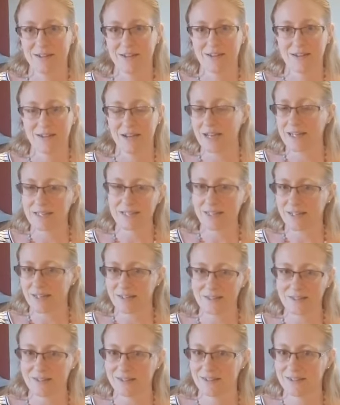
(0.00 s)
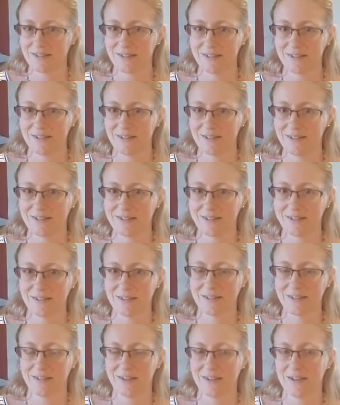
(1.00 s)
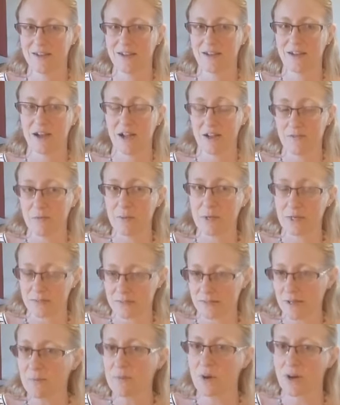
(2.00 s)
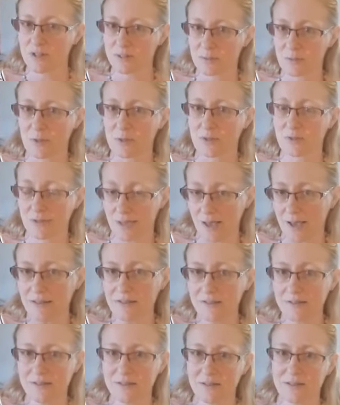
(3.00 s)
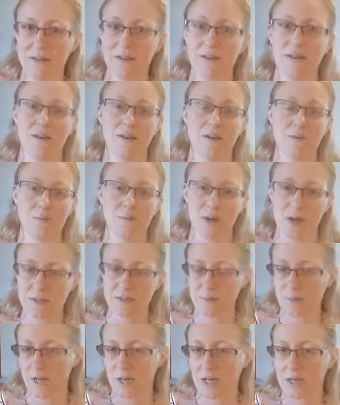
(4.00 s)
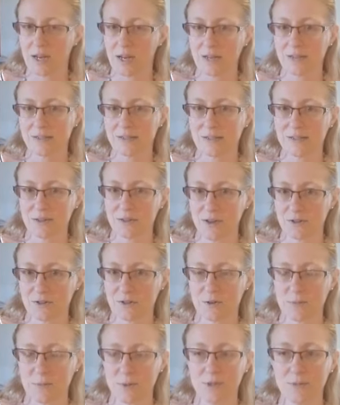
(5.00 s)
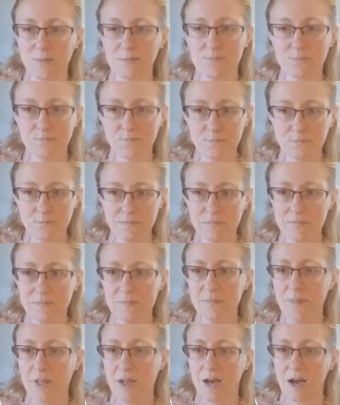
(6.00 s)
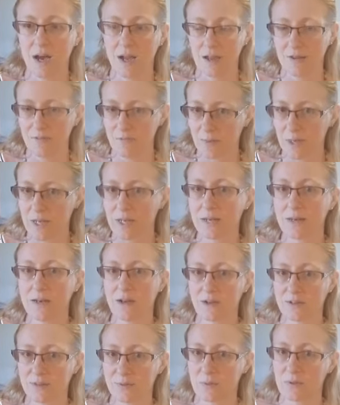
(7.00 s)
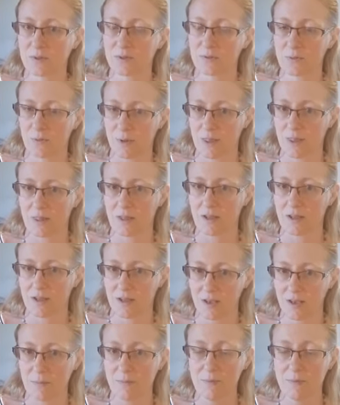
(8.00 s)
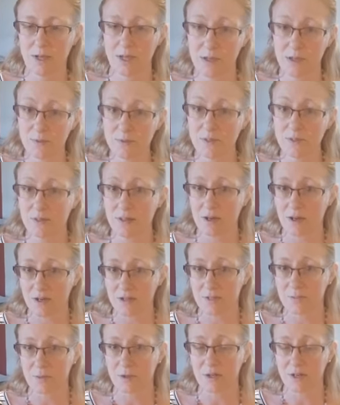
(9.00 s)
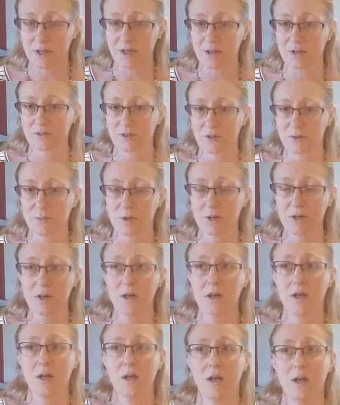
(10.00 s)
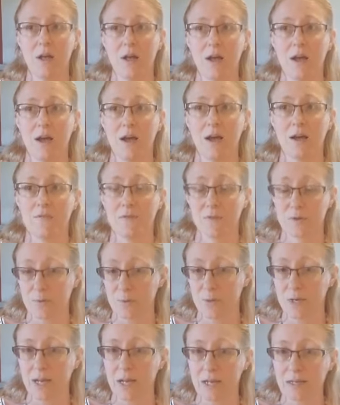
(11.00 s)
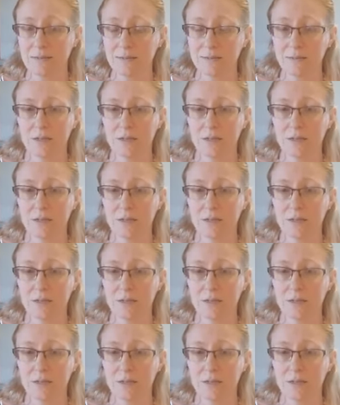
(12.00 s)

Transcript: I didn't. I've been in some hospitals, yes. My husband had an accident in October. I have been in hospitals with him. He was in the hospital in October for 3 days.